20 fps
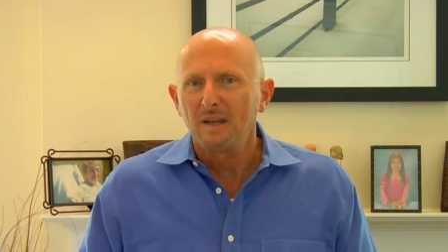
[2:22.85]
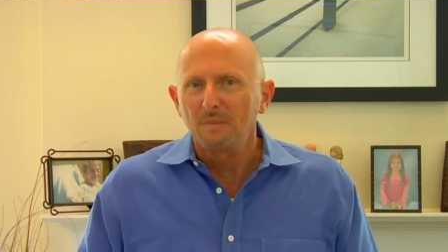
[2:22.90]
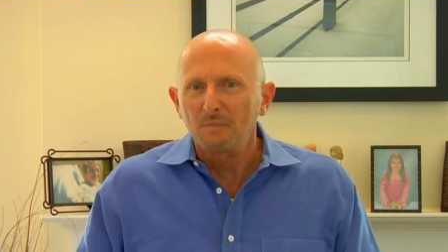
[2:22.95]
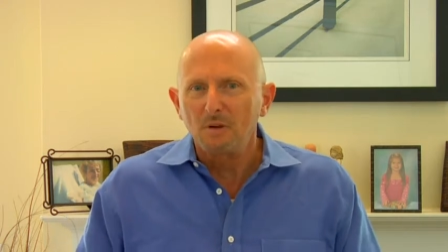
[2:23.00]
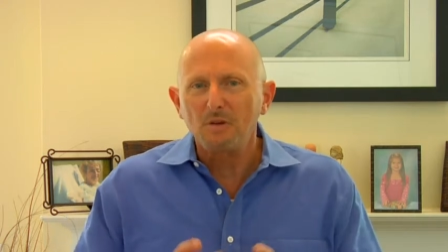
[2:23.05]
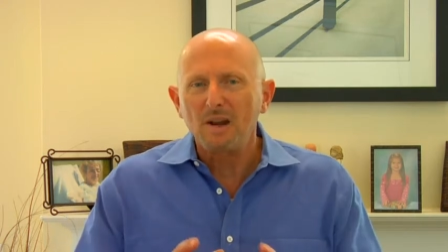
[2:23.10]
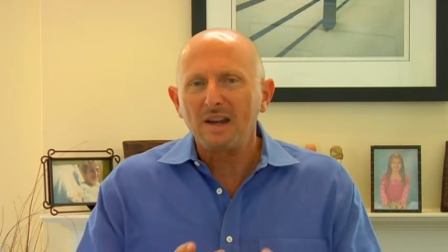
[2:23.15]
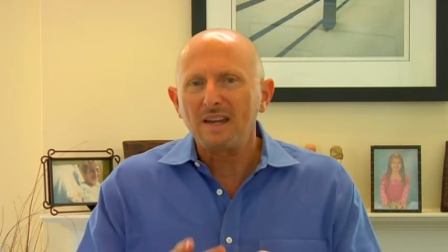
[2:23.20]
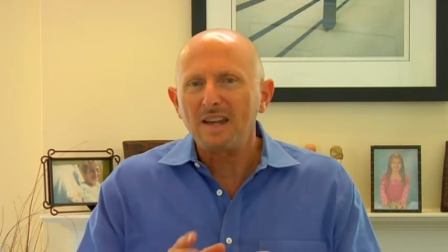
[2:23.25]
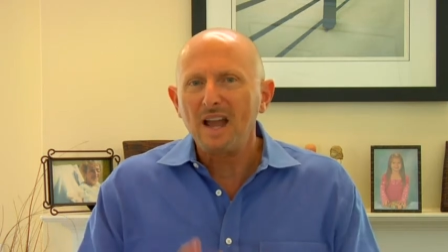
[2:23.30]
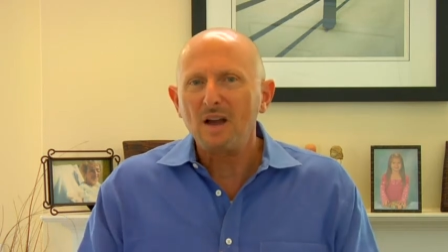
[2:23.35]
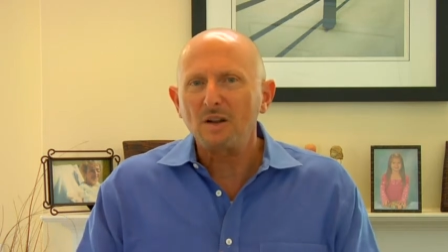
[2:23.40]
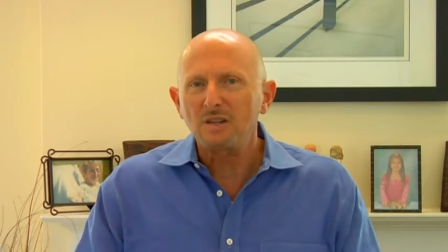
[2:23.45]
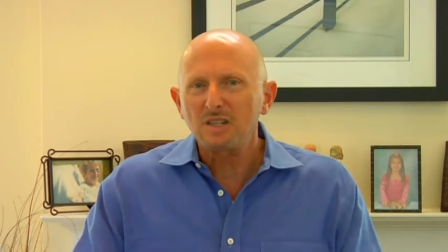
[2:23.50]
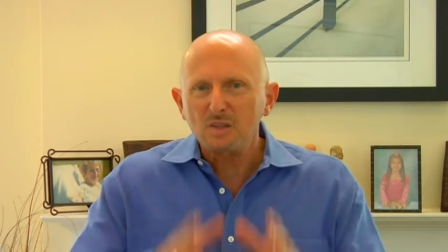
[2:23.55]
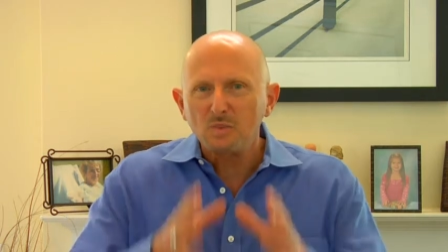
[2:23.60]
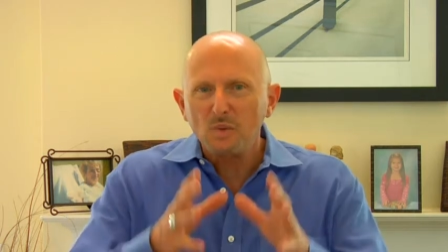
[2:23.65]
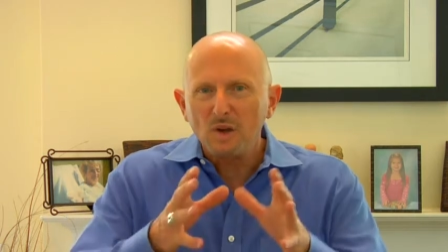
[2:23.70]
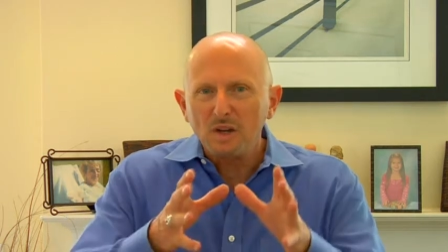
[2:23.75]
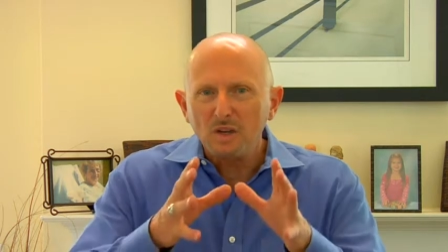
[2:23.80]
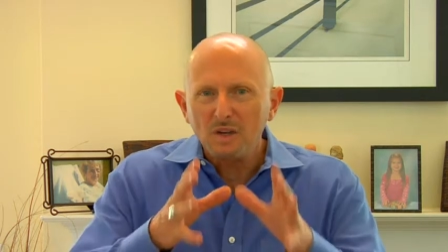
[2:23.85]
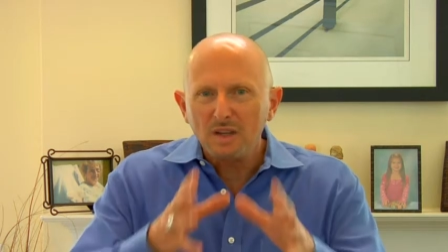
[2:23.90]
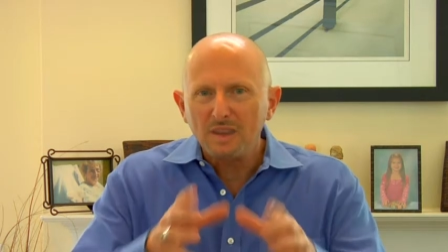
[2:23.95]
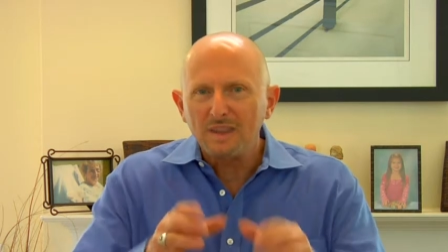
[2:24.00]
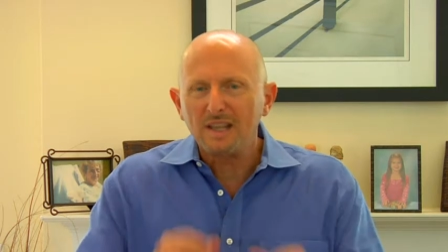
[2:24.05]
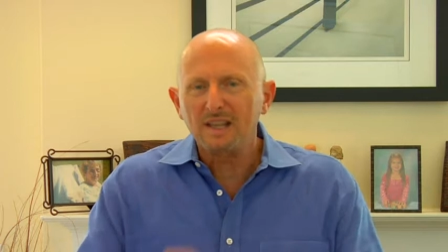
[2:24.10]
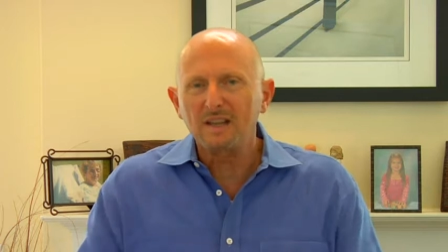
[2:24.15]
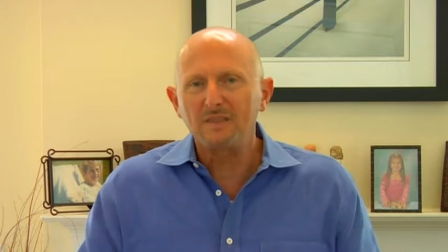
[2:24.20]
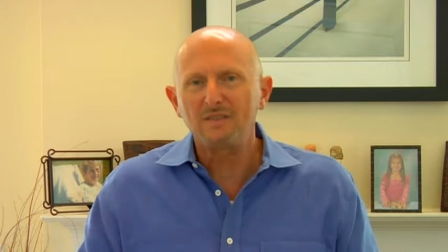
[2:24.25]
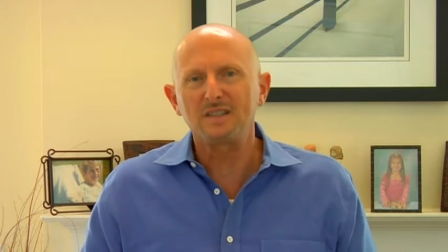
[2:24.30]
But right now, I just want you to
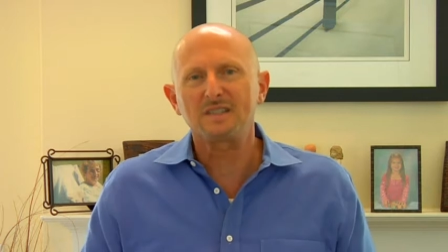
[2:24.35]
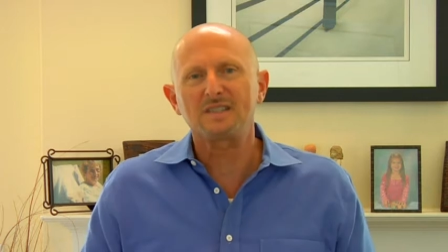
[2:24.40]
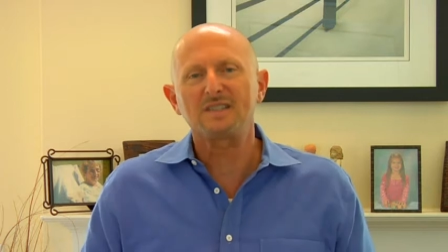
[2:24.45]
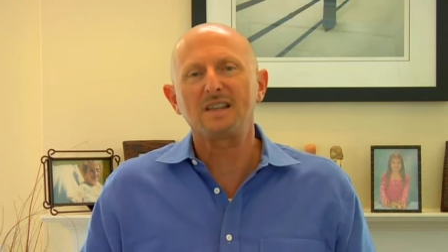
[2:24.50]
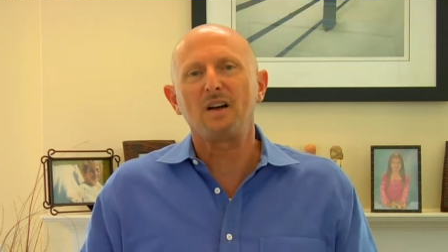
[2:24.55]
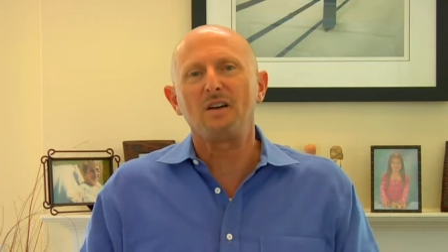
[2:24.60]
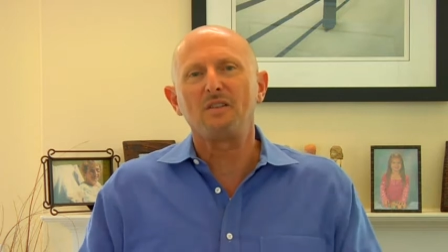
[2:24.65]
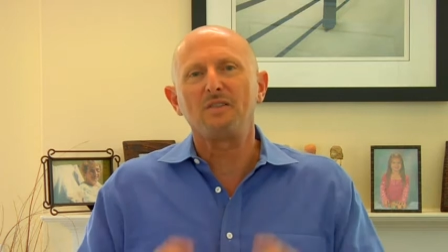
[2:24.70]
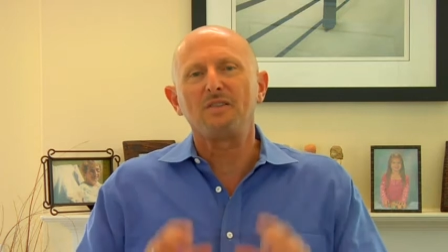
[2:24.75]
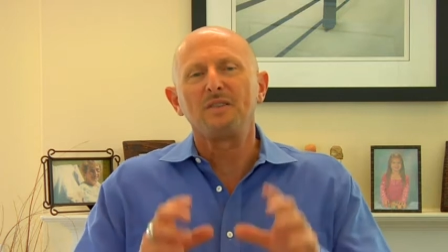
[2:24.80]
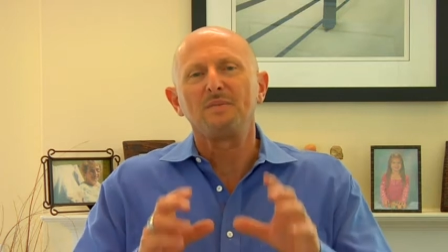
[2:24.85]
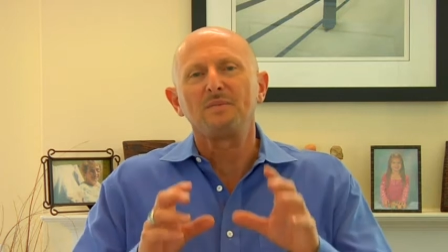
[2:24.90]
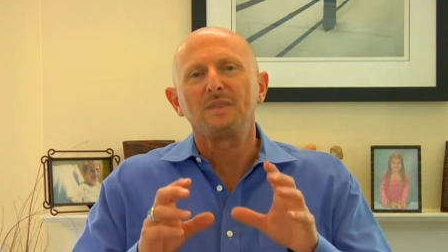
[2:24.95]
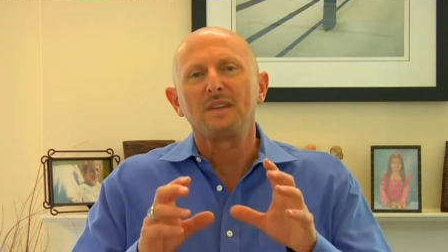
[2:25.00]
think of yourself